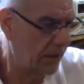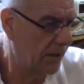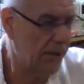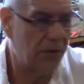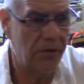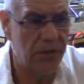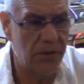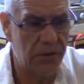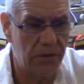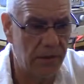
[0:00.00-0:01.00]
Tesla
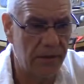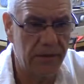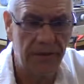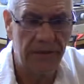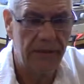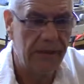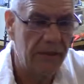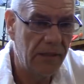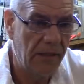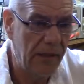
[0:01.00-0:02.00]
energy. Well,
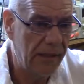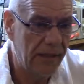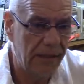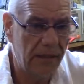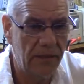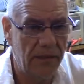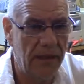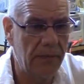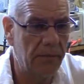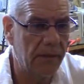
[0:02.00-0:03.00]
I hate to tell you
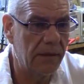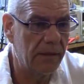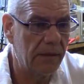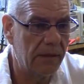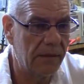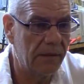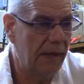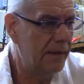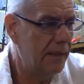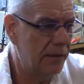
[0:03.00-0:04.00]
that, but
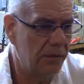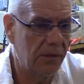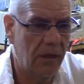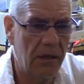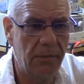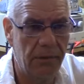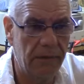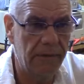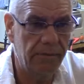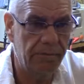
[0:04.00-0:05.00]
that Tesla
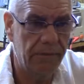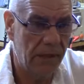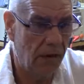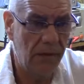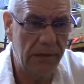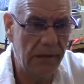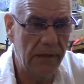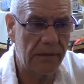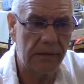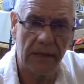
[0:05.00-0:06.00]
company, the only thing
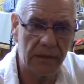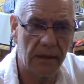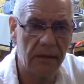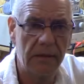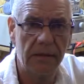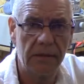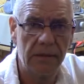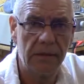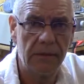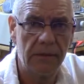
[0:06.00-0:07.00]
is Tesla,
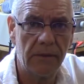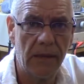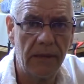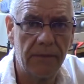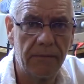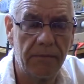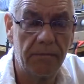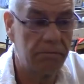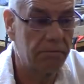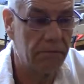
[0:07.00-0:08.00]
right,
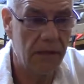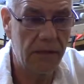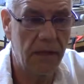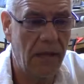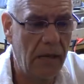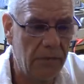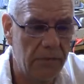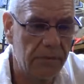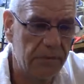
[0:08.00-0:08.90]
is the name,